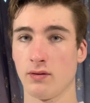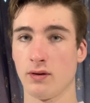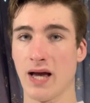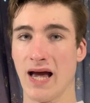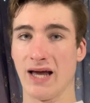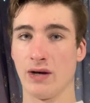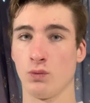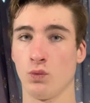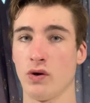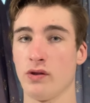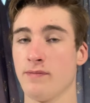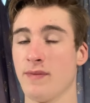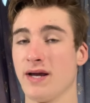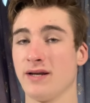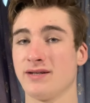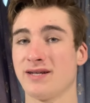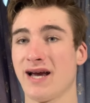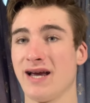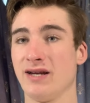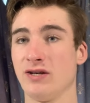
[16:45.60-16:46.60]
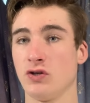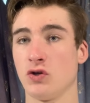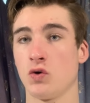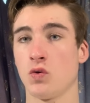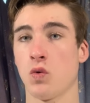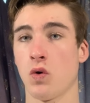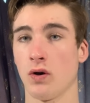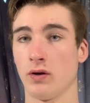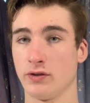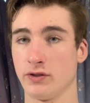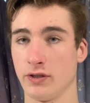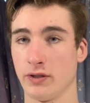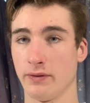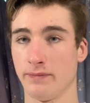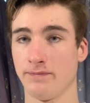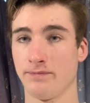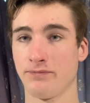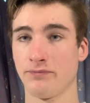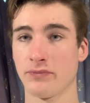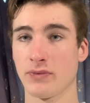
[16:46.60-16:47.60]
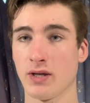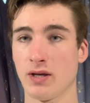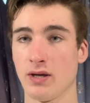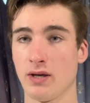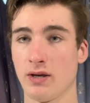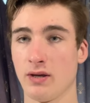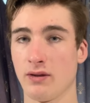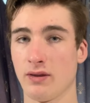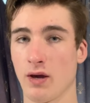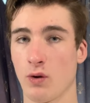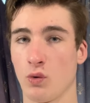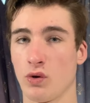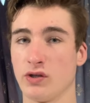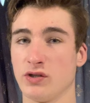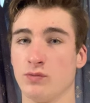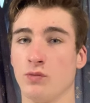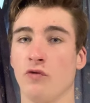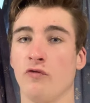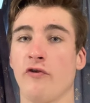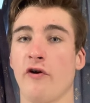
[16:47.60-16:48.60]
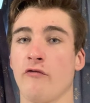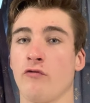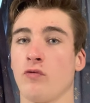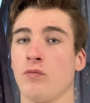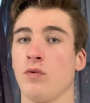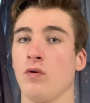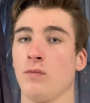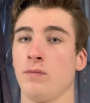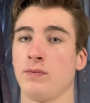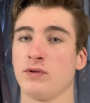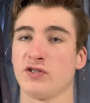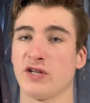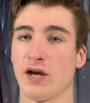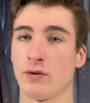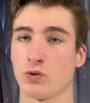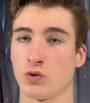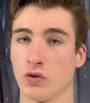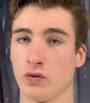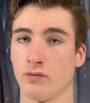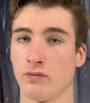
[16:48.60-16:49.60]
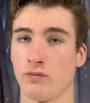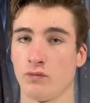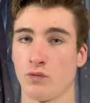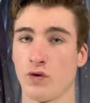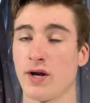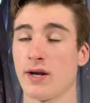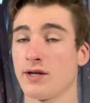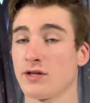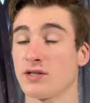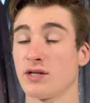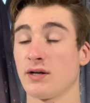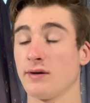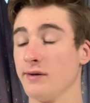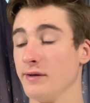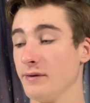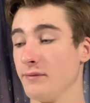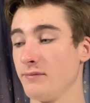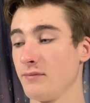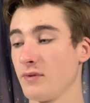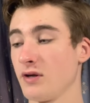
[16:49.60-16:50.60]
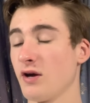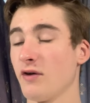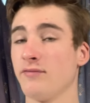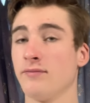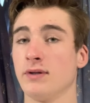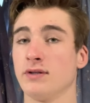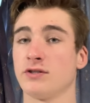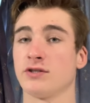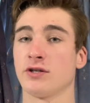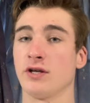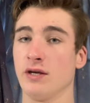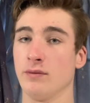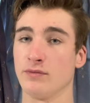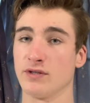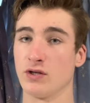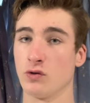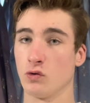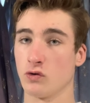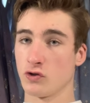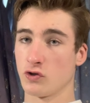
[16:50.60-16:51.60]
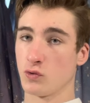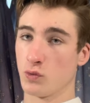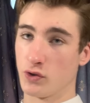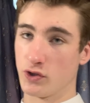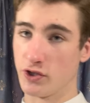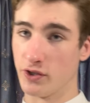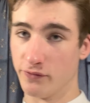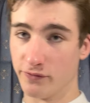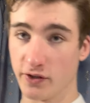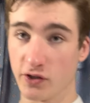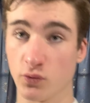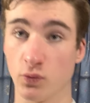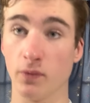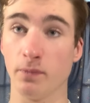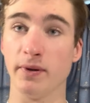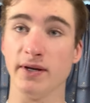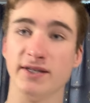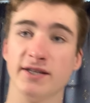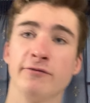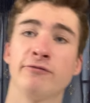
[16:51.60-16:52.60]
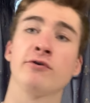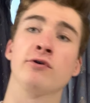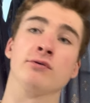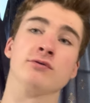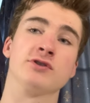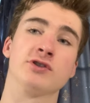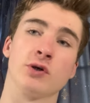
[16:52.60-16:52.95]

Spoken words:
And with maintained quality, there is more favorable perception. Realistically, government schemes in order to achieve this would be difficult.